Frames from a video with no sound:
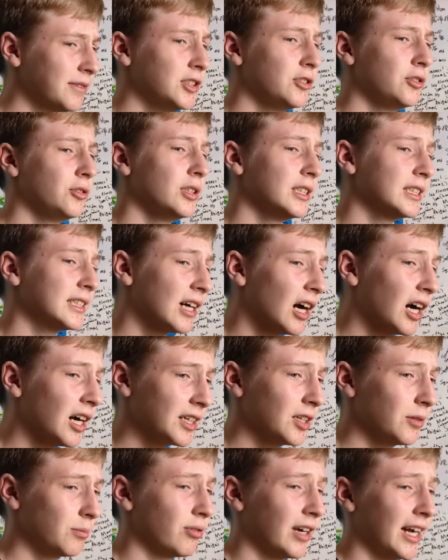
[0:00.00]
to do the
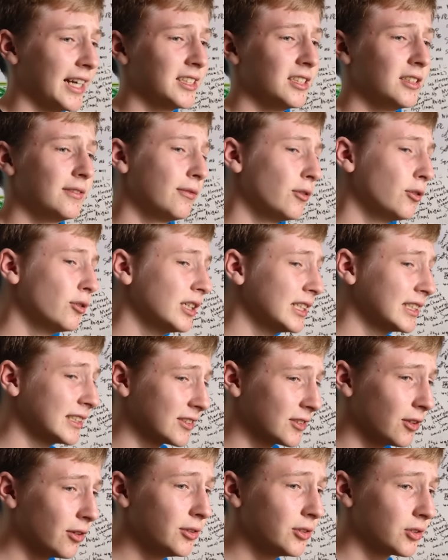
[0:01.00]
targeted practice for it in
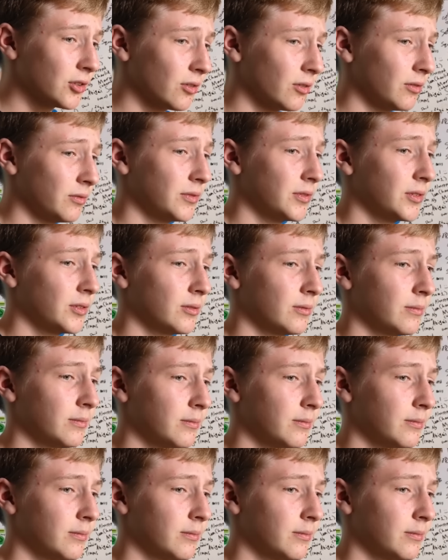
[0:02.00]
slow solves. If